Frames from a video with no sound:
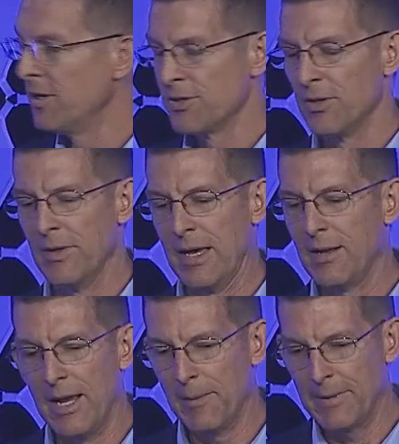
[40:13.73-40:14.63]
So
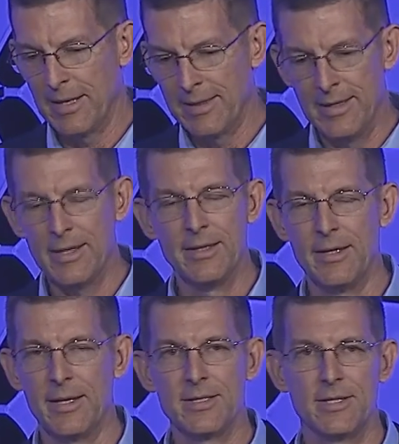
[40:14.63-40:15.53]
that'll happen, I think, in the
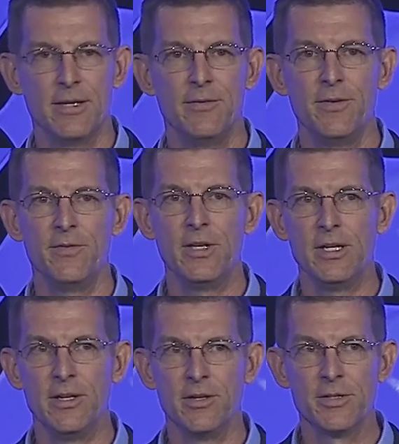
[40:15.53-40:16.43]
next 10 to
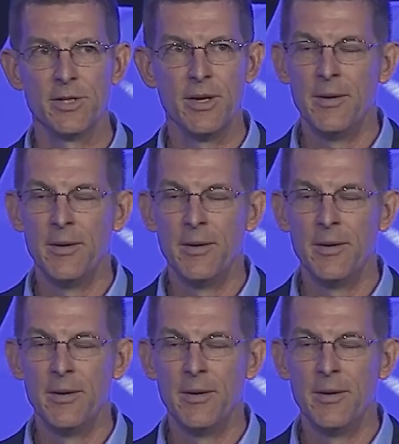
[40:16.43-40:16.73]
15 years.